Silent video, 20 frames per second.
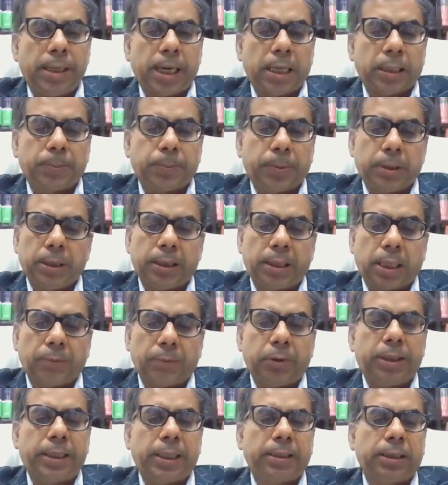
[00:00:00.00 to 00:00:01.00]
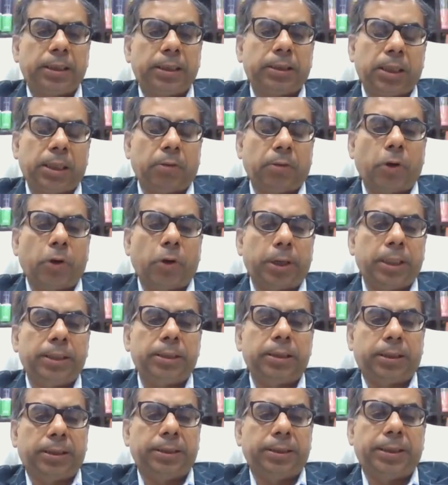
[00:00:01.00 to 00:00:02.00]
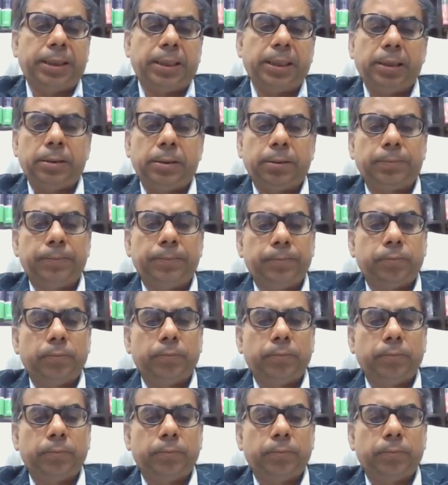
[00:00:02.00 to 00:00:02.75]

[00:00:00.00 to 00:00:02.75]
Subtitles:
then as per the double taxation avoidance treaty,